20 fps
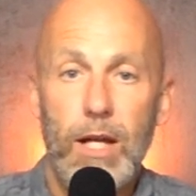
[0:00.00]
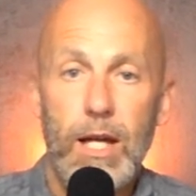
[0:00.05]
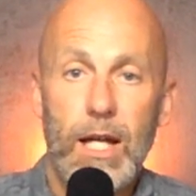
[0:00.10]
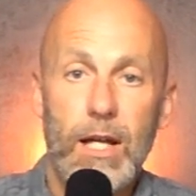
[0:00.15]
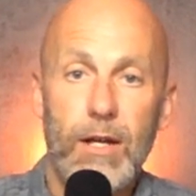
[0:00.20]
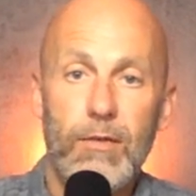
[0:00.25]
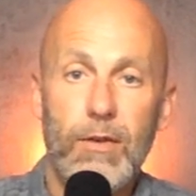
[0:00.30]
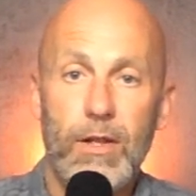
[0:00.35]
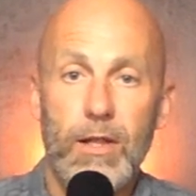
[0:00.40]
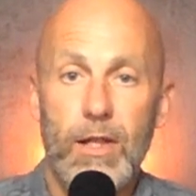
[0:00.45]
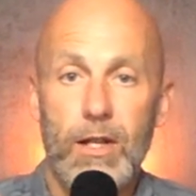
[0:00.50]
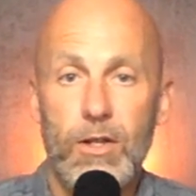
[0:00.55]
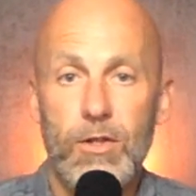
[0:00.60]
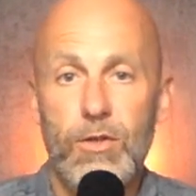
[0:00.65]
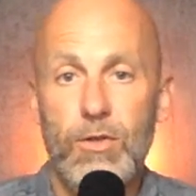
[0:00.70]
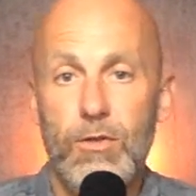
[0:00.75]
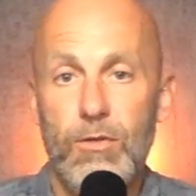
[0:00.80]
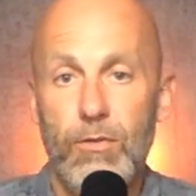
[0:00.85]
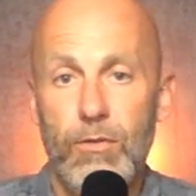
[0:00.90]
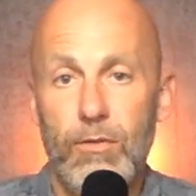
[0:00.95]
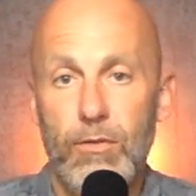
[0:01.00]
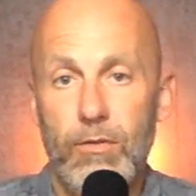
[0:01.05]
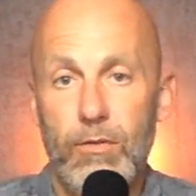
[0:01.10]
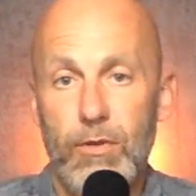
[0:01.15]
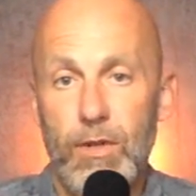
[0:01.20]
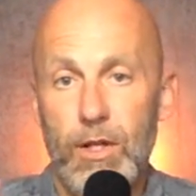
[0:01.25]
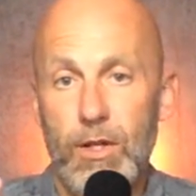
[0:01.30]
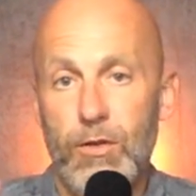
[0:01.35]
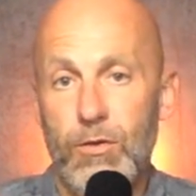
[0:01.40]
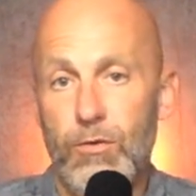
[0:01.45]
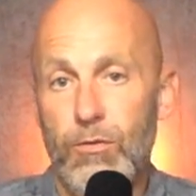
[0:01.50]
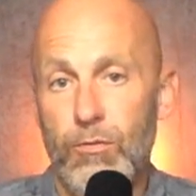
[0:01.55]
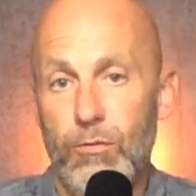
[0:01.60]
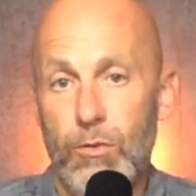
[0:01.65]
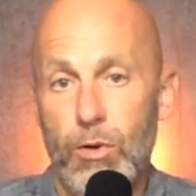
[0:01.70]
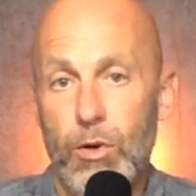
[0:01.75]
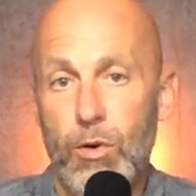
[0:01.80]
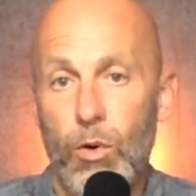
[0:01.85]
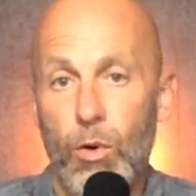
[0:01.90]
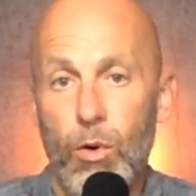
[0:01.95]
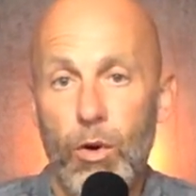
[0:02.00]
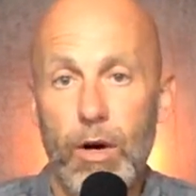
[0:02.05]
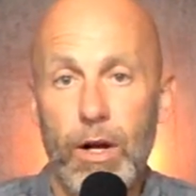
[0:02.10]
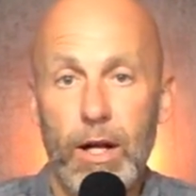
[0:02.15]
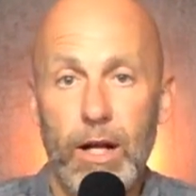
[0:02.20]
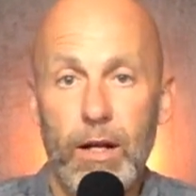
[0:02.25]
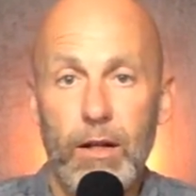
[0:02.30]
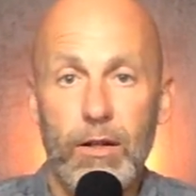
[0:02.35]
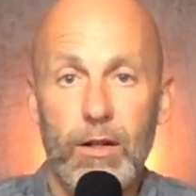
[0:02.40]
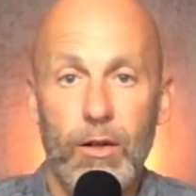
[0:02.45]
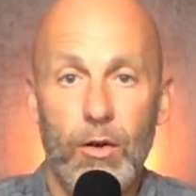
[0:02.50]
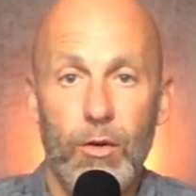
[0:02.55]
Even this this recording